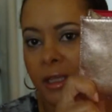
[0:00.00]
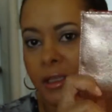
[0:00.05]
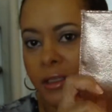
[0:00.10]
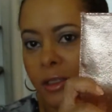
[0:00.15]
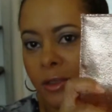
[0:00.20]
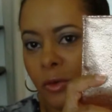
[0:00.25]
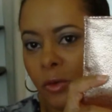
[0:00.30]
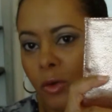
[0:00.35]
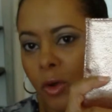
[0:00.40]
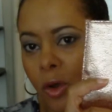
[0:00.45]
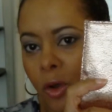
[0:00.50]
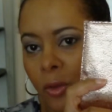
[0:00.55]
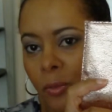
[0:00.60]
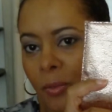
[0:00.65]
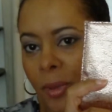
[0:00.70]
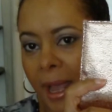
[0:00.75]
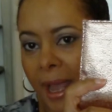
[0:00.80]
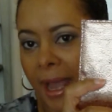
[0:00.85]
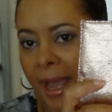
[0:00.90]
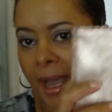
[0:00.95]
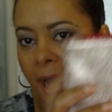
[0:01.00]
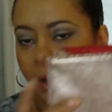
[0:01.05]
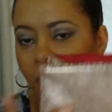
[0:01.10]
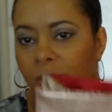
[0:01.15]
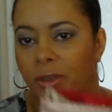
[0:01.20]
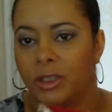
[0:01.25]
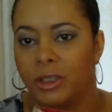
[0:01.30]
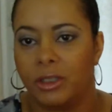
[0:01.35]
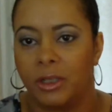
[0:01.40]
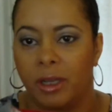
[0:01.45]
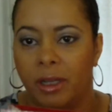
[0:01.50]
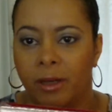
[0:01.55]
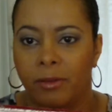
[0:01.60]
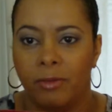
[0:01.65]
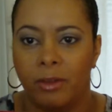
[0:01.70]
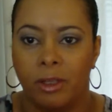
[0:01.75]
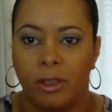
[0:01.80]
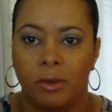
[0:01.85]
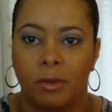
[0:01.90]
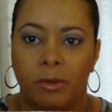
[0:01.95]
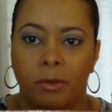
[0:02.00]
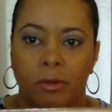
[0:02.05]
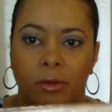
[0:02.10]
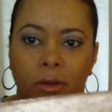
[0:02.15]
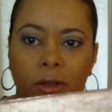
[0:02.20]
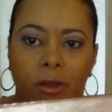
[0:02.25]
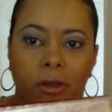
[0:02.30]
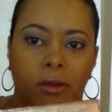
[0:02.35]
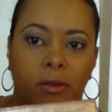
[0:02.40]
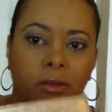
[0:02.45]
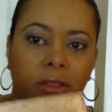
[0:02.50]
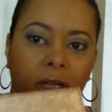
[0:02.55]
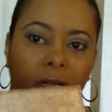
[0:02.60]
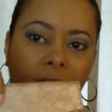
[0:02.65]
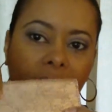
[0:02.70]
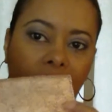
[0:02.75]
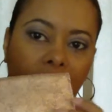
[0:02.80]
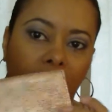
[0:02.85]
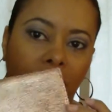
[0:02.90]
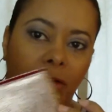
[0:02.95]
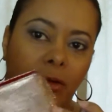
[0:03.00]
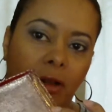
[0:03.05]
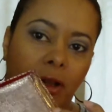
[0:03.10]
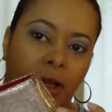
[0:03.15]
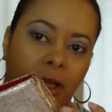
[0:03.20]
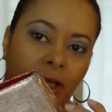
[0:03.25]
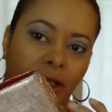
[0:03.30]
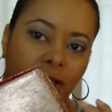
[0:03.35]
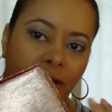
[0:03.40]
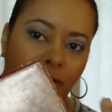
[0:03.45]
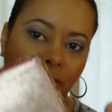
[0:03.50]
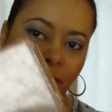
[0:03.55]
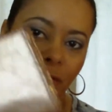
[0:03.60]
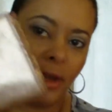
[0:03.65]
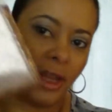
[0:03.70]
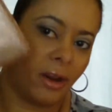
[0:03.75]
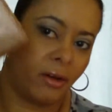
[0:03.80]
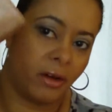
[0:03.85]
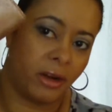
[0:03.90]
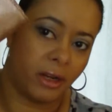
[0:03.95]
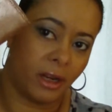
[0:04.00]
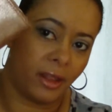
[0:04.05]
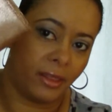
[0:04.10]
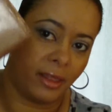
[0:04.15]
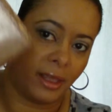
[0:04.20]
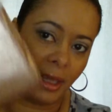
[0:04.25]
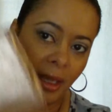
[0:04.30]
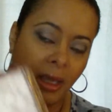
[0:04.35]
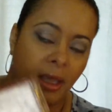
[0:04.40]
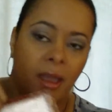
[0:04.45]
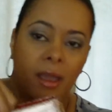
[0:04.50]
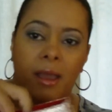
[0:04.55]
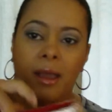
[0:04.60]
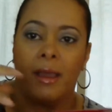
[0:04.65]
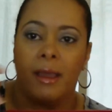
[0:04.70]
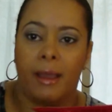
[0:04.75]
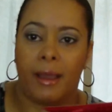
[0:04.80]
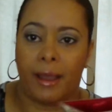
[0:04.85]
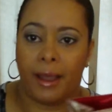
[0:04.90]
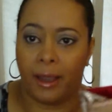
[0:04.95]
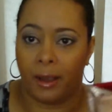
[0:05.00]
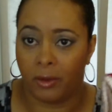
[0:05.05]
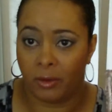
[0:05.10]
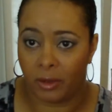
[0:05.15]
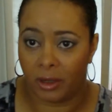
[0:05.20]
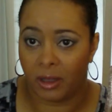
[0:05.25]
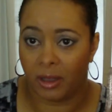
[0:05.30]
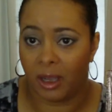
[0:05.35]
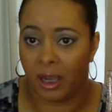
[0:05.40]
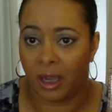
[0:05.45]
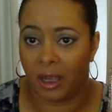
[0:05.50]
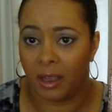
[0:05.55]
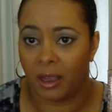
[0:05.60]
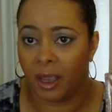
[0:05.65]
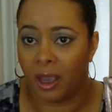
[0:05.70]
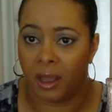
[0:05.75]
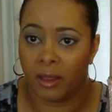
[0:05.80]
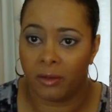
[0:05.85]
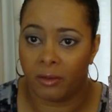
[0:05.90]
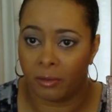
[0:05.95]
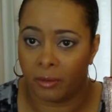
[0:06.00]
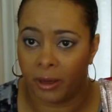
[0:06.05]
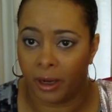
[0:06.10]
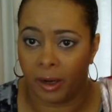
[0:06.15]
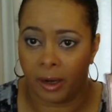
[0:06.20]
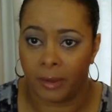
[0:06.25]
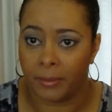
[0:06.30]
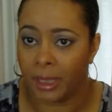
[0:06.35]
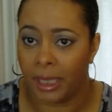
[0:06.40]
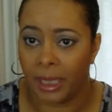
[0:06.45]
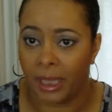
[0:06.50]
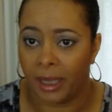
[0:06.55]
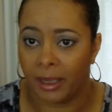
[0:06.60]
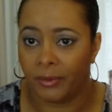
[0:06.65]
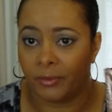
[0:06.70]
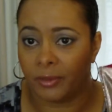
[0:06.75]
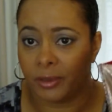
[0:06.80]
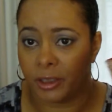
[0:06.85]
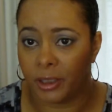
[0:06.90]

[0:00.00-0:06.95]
It's a little gold bag, which is kind of cute. You could use it as a little clutch if you carry nothing. I only hand carry my life.